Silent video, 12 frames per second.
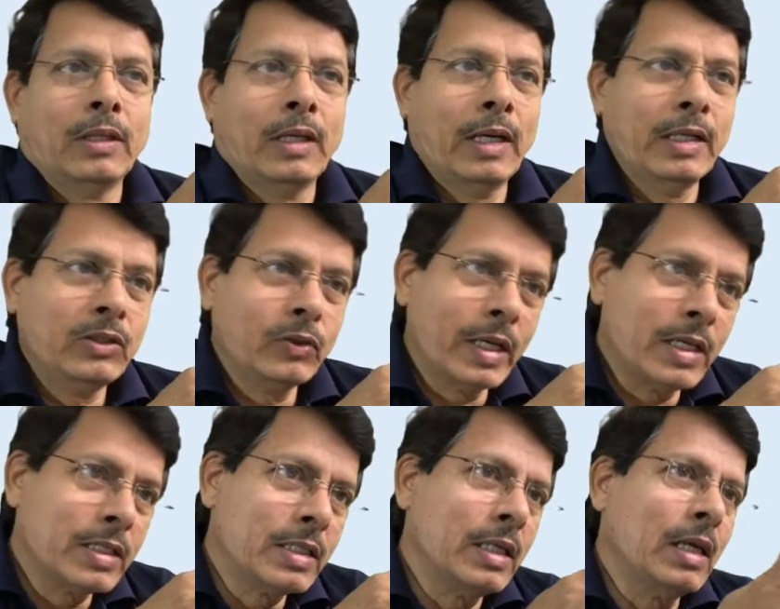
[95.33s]
As you can
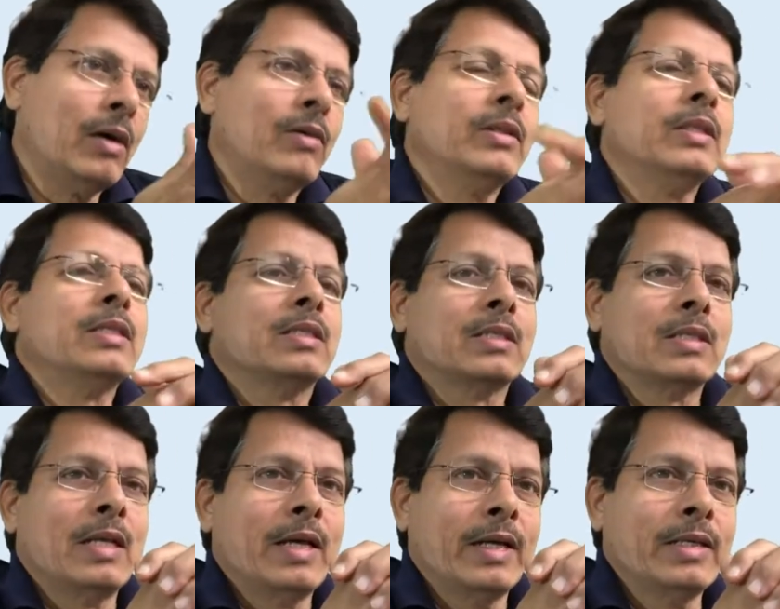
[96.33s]
see on this
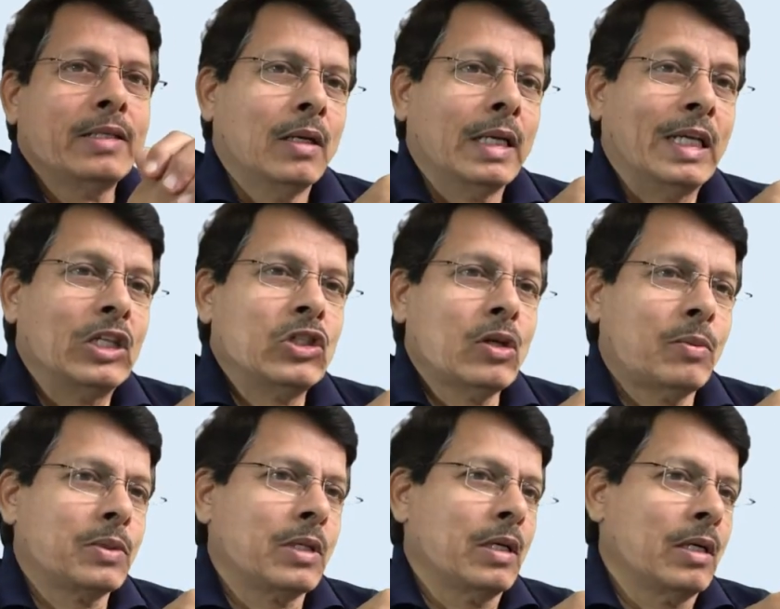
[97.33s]
slide,
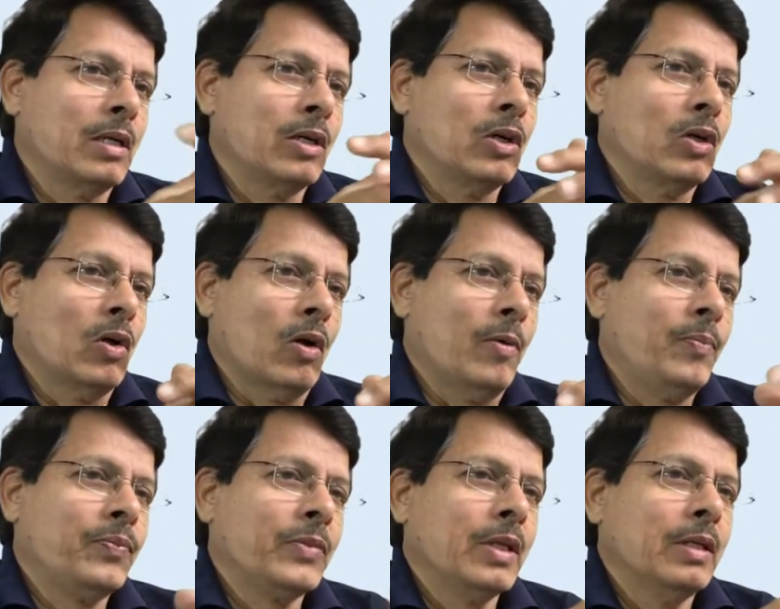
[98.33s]
Kirchhoff's current law.
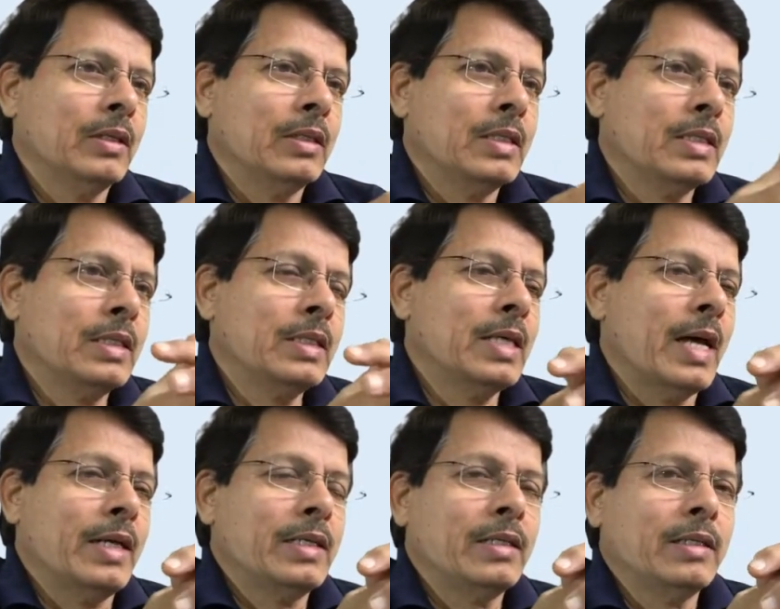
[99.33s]
See
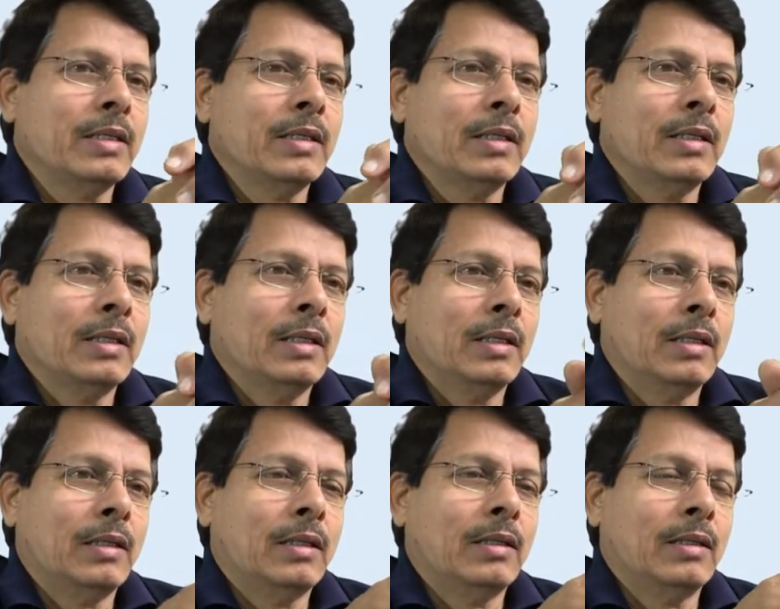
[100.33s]
that
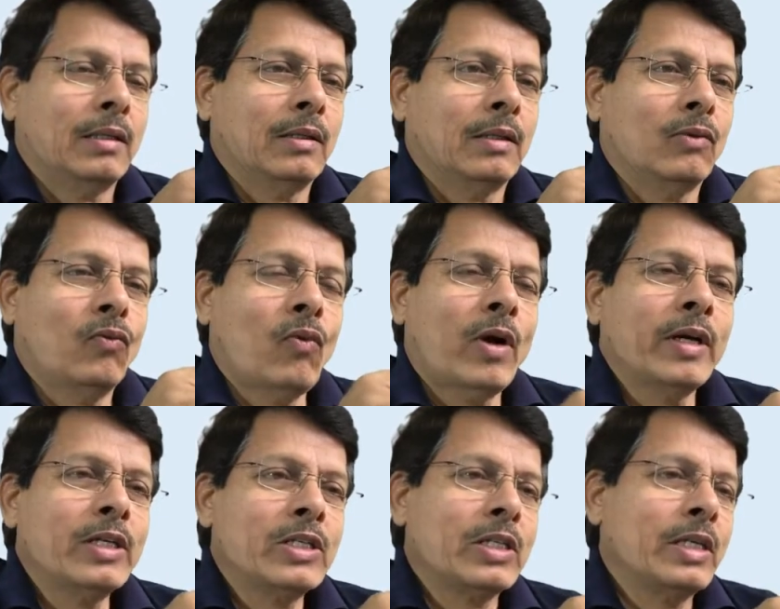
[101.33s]
what
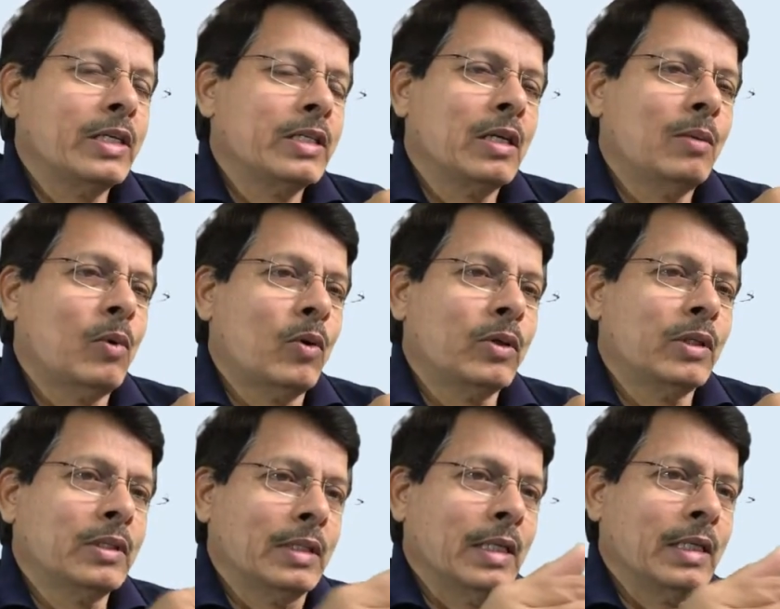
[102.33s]
it states about a
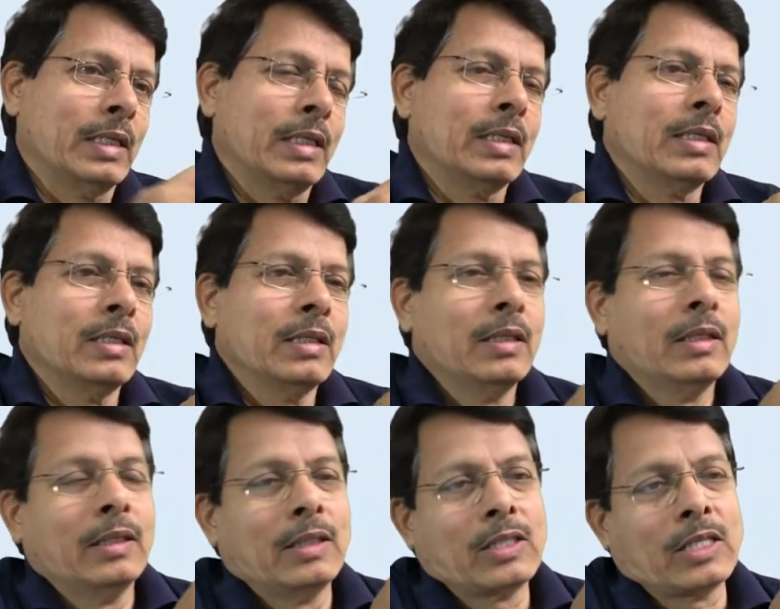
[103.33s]
circuit.
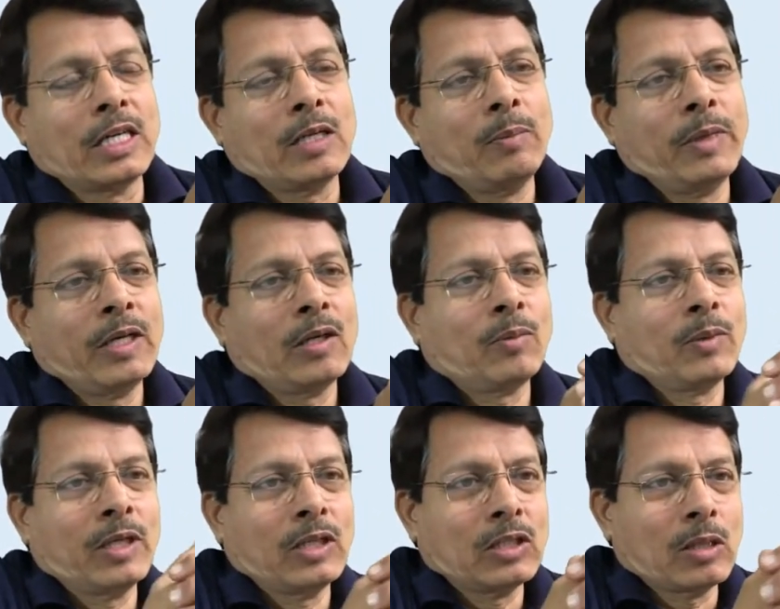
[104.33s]
The statement of
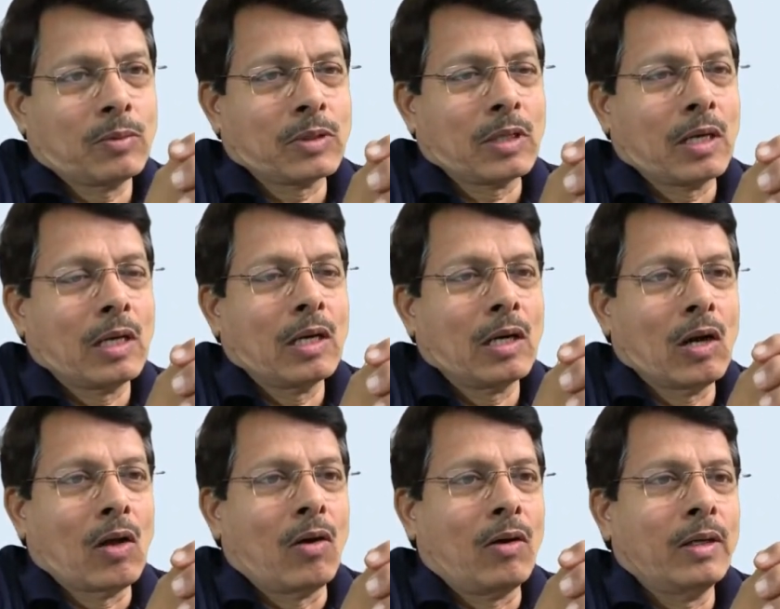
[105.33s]
Kirchhoff's current
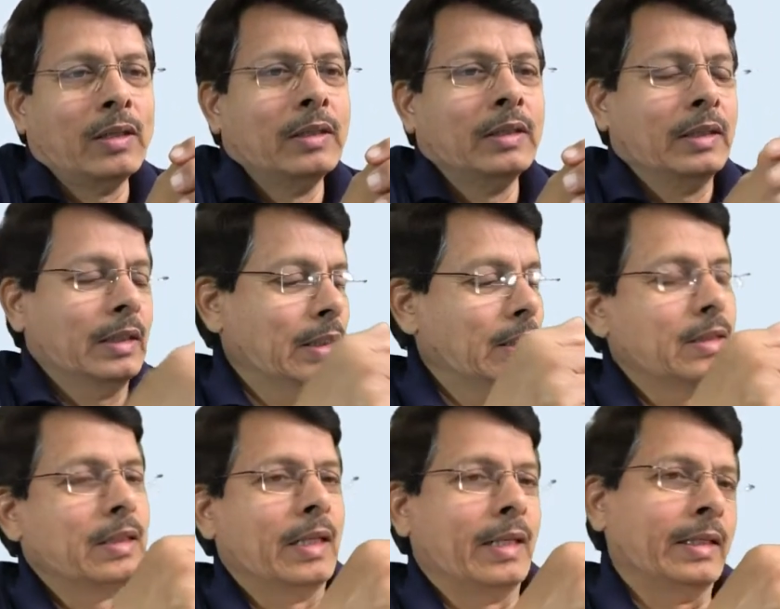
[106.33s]
law is
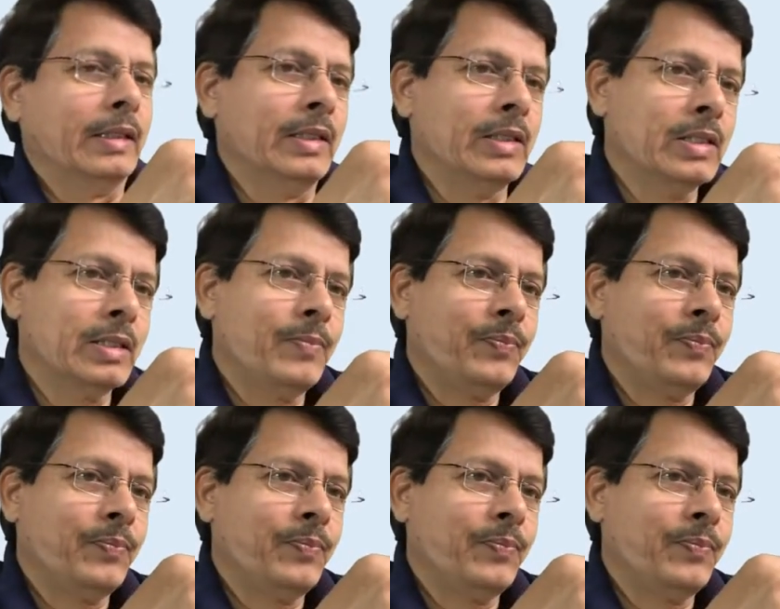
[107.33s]
like this.